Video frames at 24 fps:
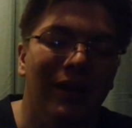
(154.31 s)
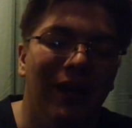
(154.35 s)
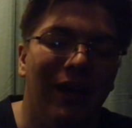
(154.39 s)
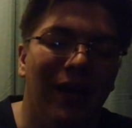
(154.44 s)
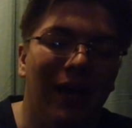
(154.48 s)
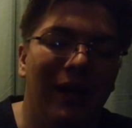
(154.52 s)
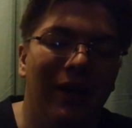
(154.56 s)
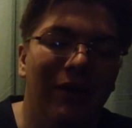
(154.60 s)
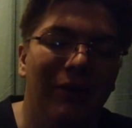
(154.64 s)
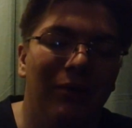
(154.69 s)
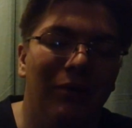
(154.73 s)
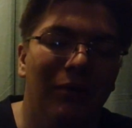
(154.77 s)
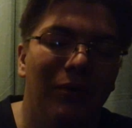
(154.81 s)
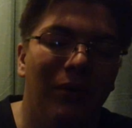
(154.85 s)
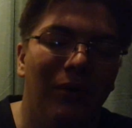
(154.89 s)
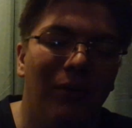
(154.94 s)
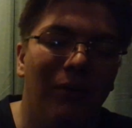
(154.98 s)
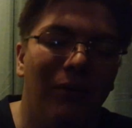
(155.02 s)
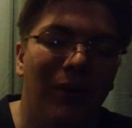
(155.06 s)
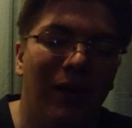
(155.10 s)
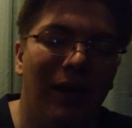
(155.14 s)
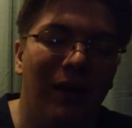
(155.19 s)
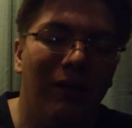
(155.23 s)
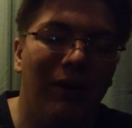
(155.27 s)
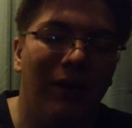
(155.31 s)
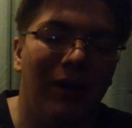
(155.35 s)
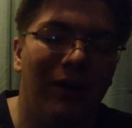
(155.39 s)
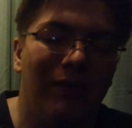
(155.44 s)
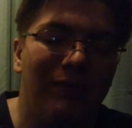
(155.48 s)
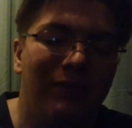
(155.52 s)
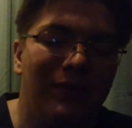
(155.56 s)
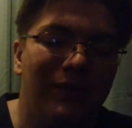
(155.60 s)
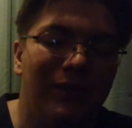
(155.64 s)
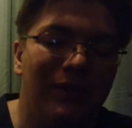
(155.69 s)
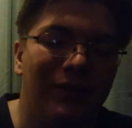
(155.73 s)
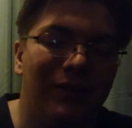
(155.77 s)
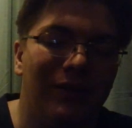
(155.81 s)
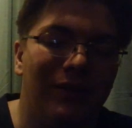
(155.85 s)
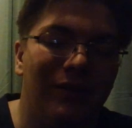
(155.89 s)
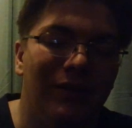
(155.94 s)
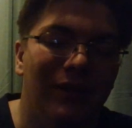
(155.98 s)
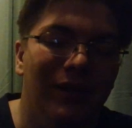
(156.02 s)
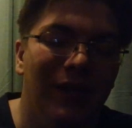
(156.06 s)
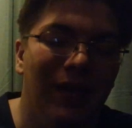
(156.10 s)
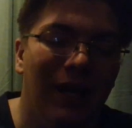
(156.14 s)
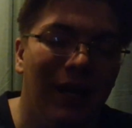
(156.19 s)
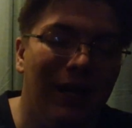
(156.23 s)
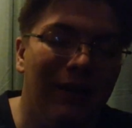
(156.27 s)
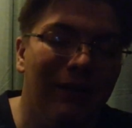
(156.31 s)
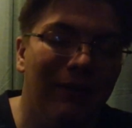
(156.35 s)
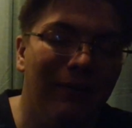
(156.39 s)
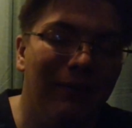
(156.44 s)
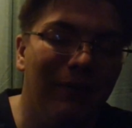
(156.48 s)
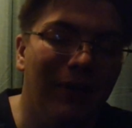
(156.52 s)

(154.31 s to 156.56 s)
I don't know how often. I,